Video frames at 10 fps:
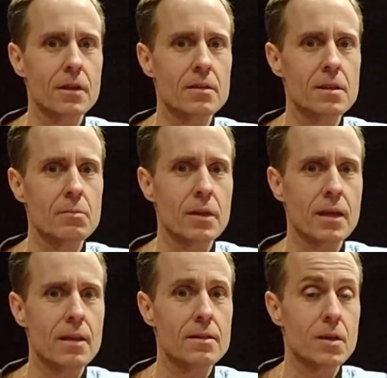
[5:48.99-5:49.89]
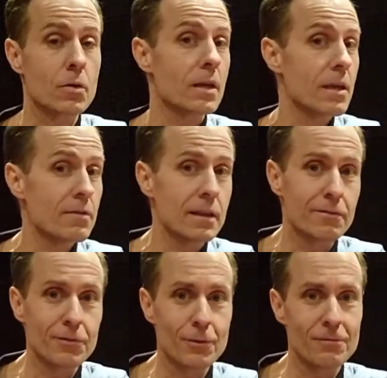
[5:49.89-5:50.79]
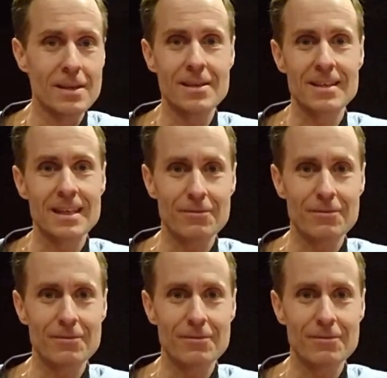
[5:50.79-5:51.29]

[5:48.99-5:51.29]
That's something else. So even if you're vegan,